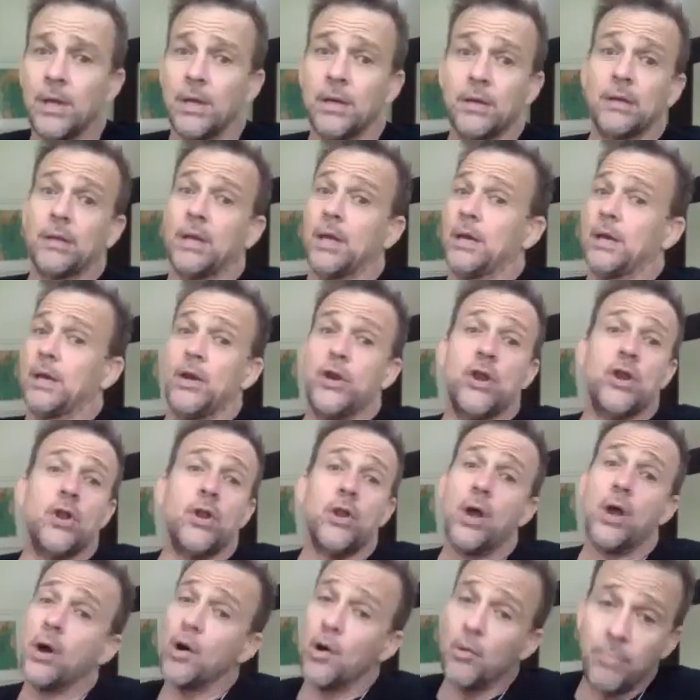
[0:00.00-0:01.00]
You're like,
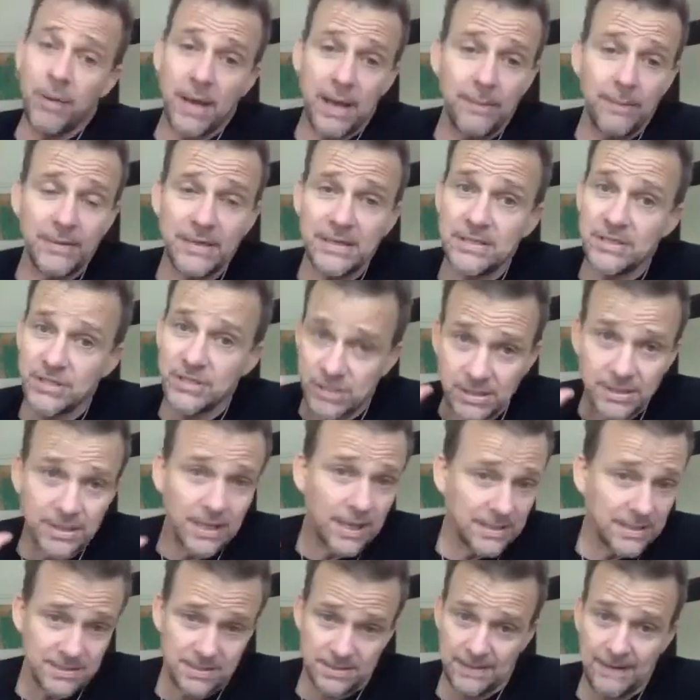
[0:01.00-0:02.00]
"No, baby, she
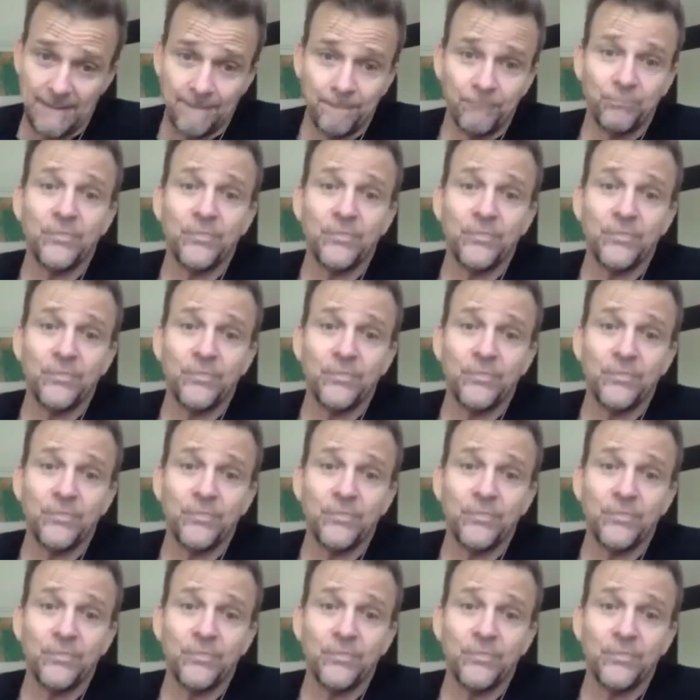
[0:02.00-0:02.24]
doesn't.